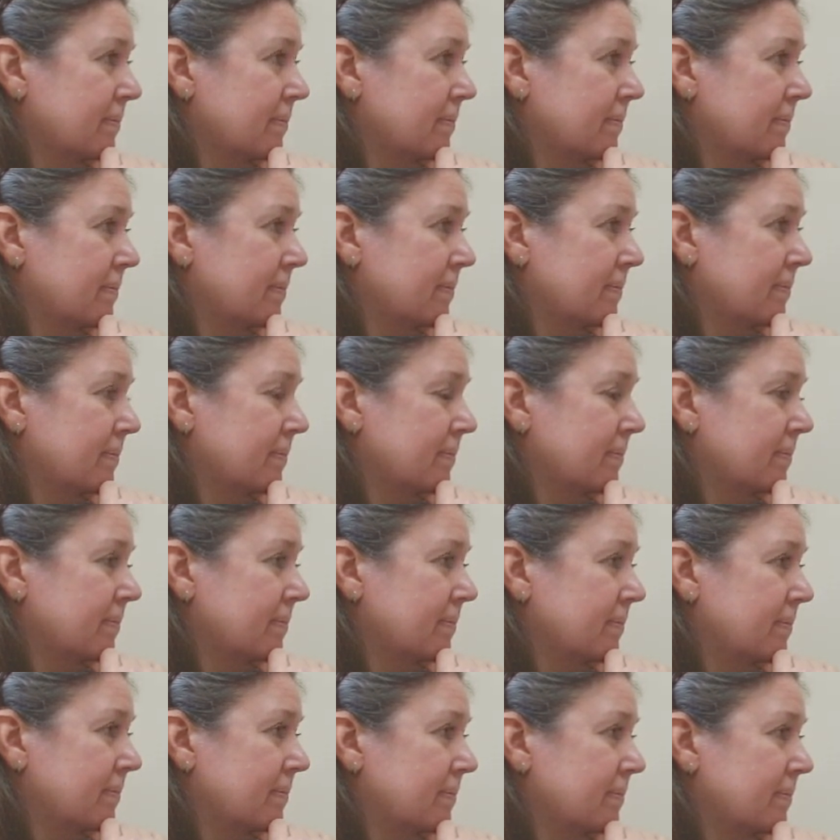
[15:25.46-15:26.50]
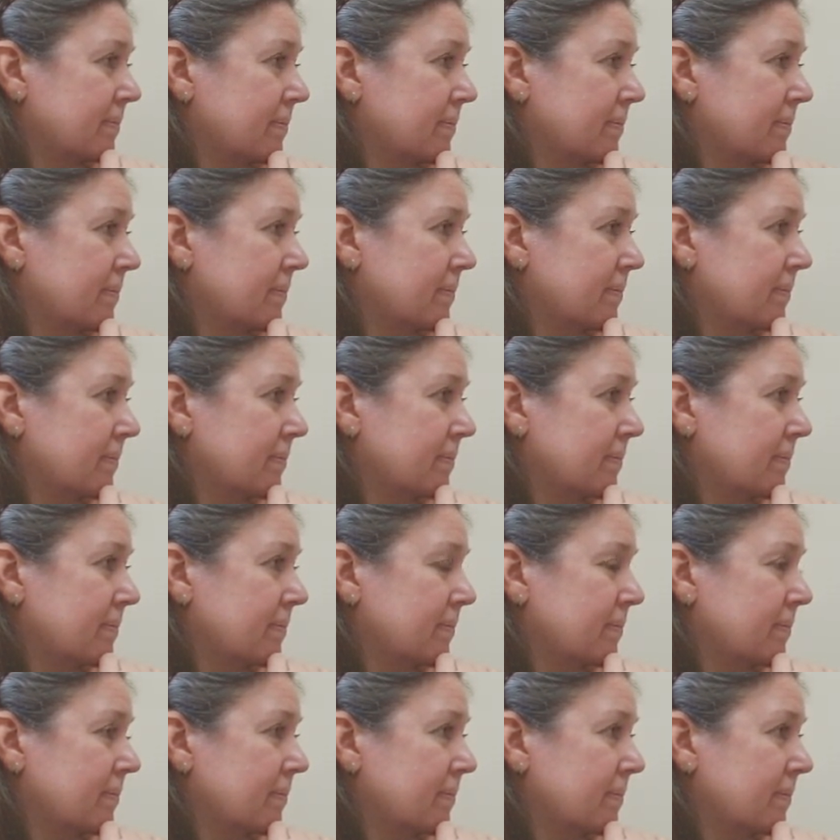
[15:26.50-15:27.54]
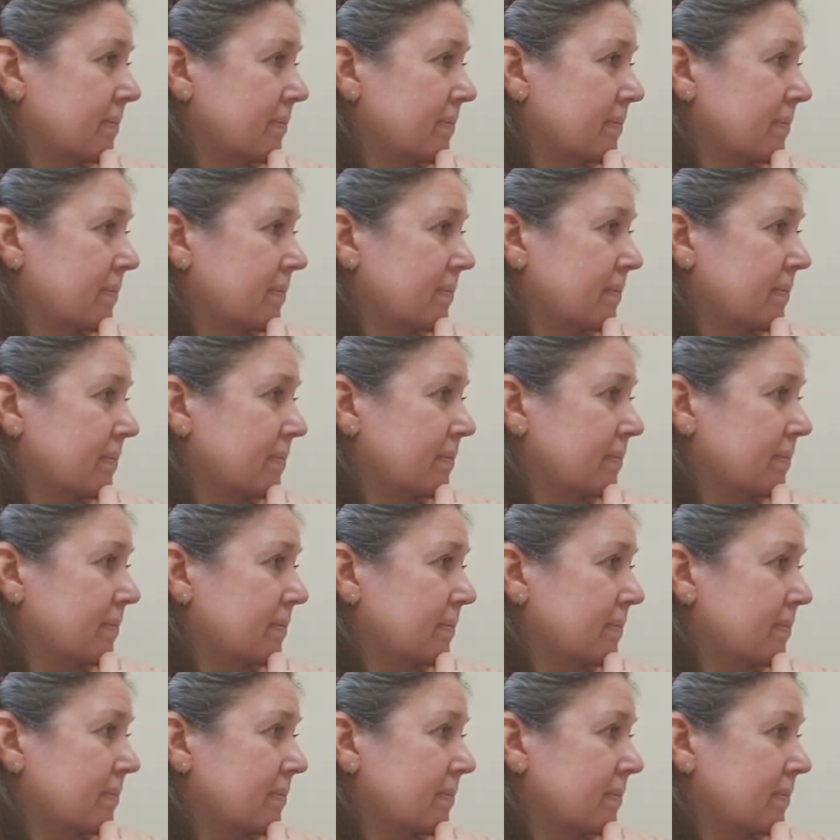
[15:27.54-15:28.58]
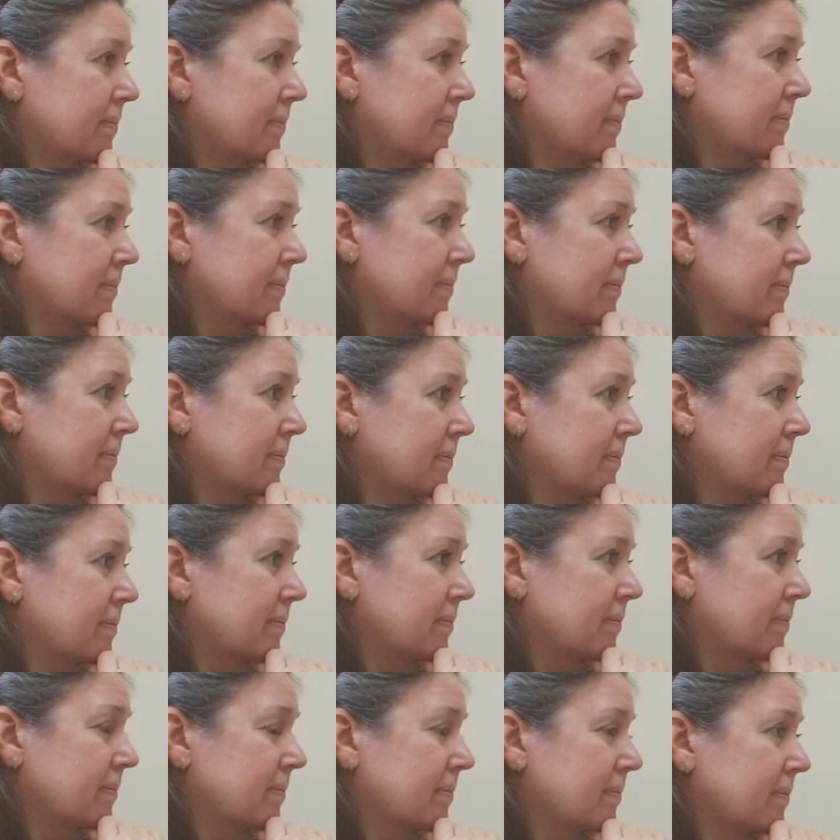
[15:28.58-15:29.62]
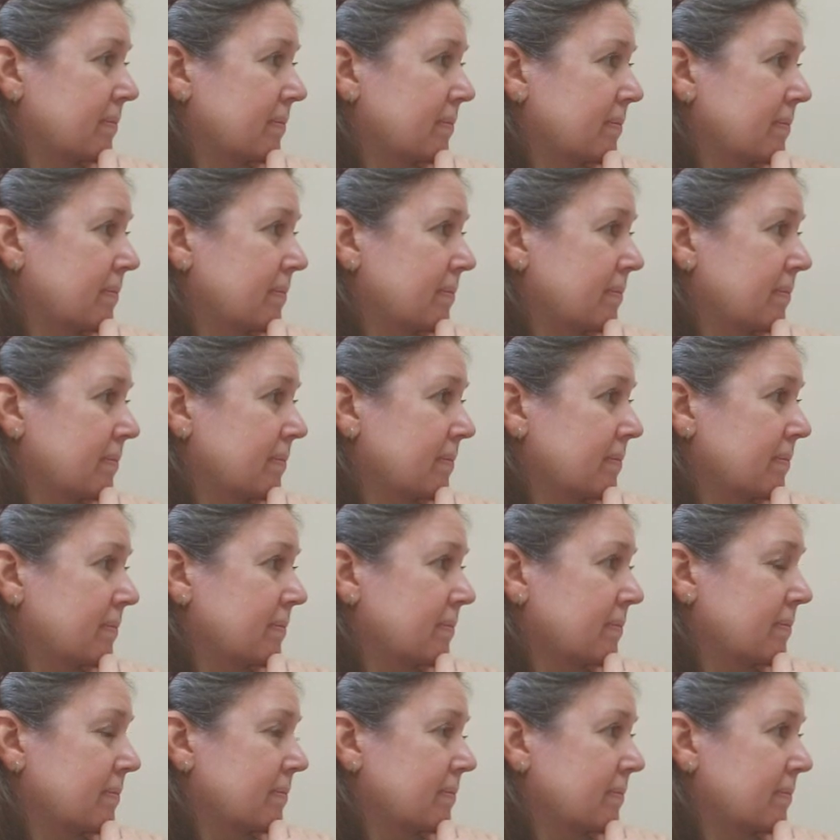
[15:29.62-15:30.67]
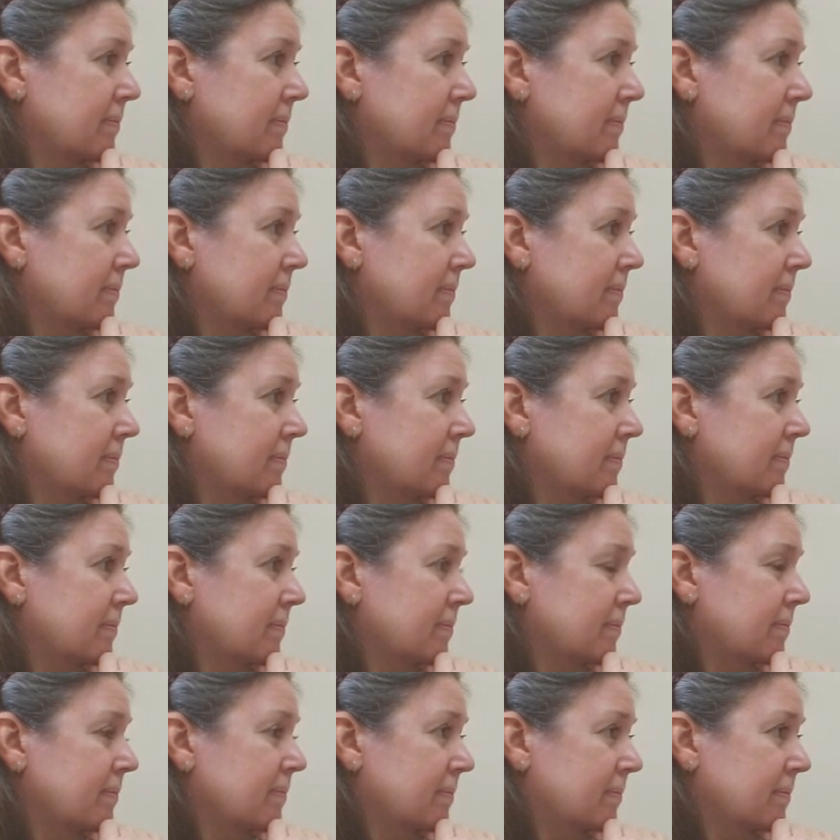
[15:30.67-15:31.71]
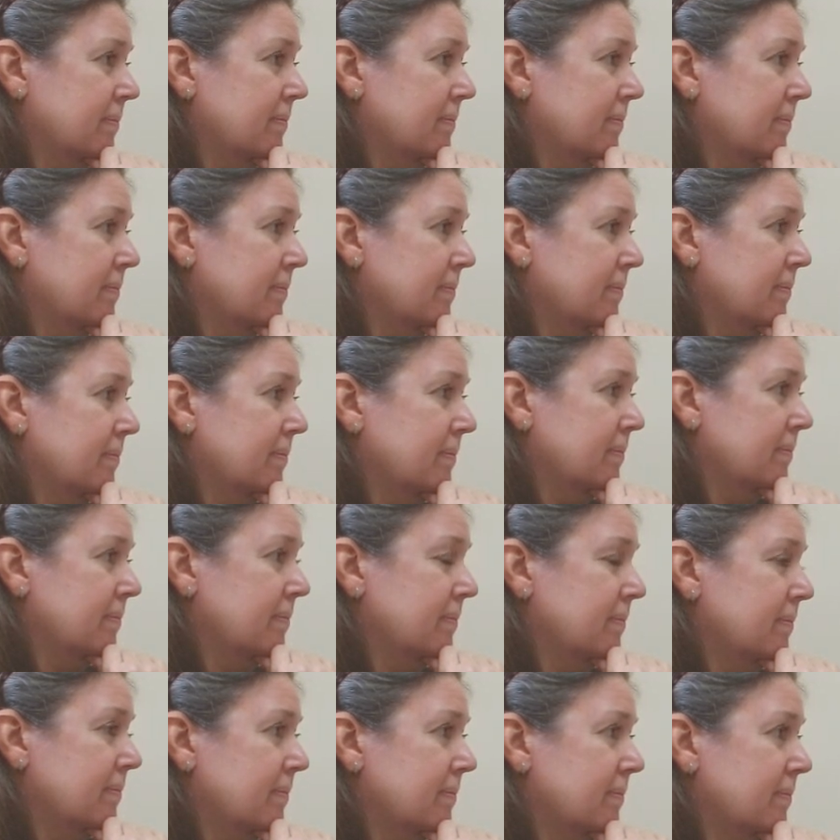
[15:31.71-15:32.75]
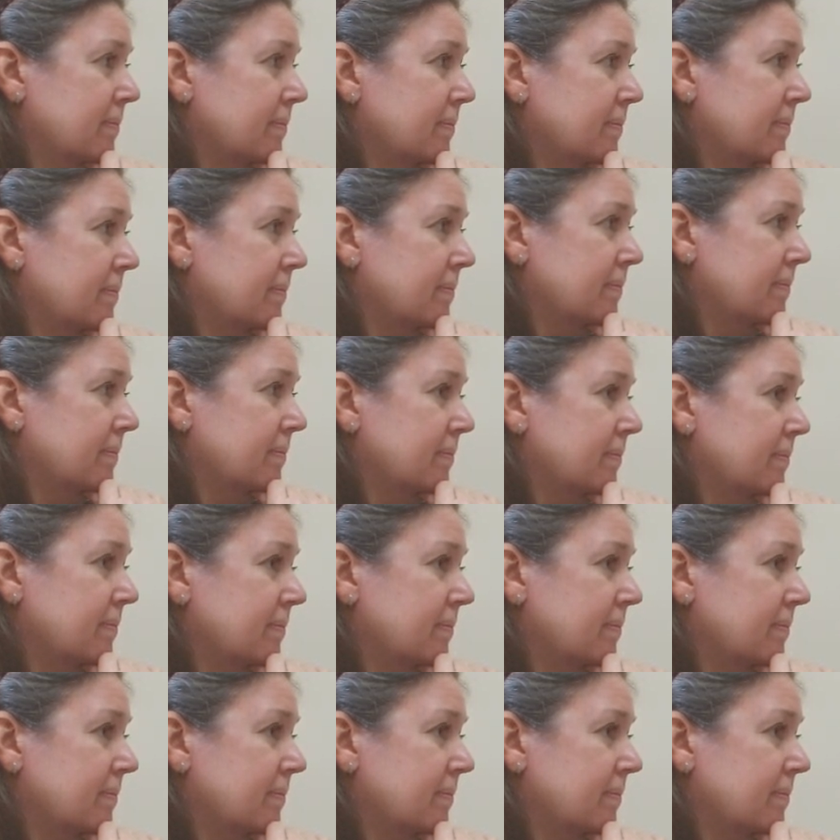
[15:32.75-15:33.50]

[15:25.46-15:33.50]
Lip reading: This person isn't speaking.